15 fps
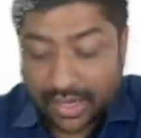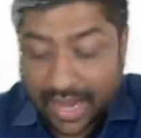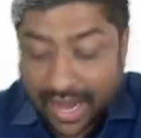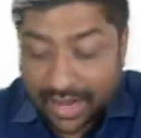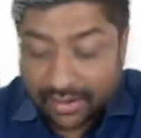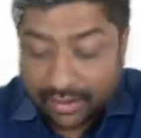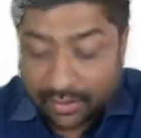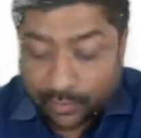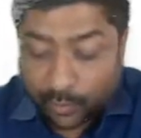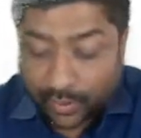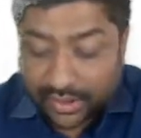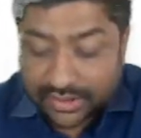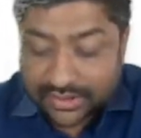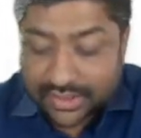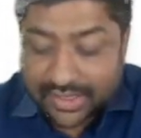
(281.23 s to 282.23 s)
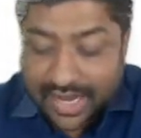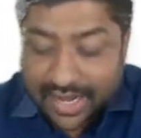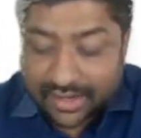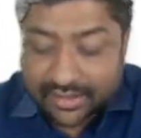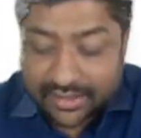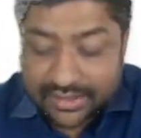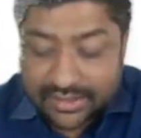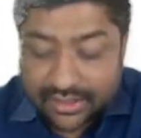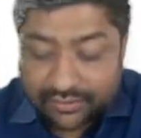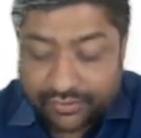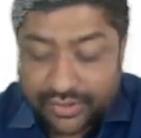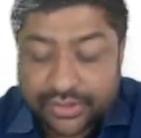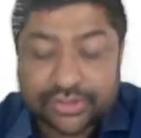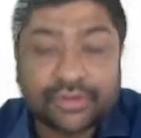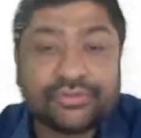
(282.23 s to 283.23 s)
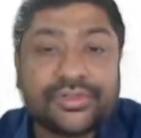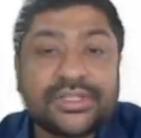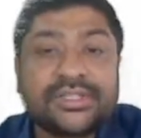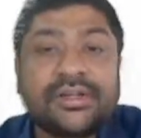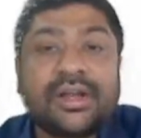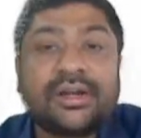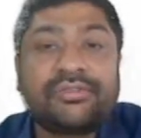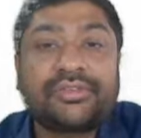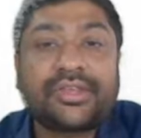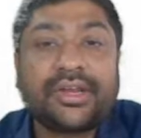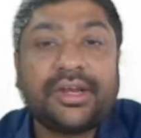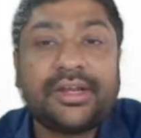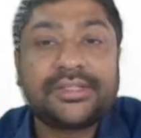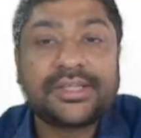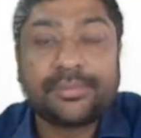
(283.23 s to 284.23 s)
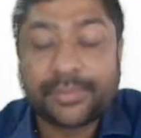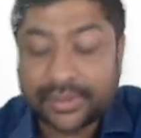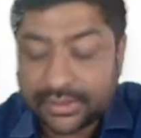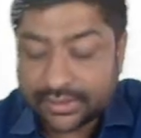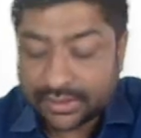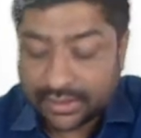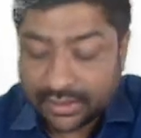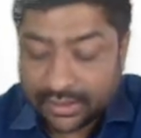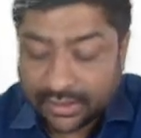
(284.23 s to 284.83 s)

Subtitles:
And what is the characteristic feature of these GLUT3 receptors?